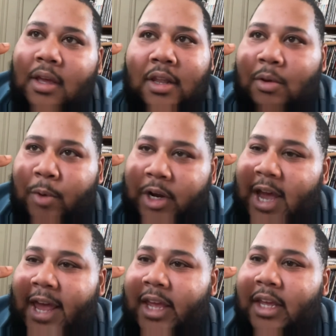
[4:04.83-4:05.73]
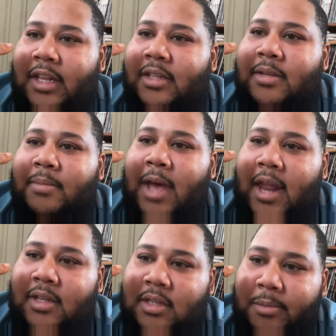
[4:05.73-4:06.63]
that we're not in some kind
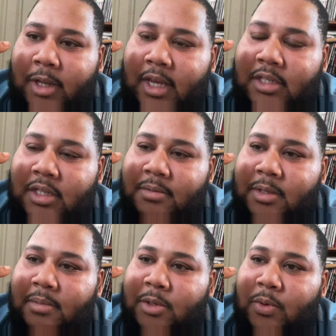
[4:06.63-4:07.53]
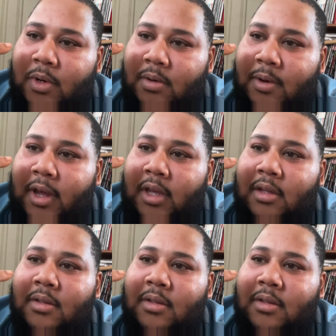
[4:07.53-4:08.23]
of simulation of some sort, right?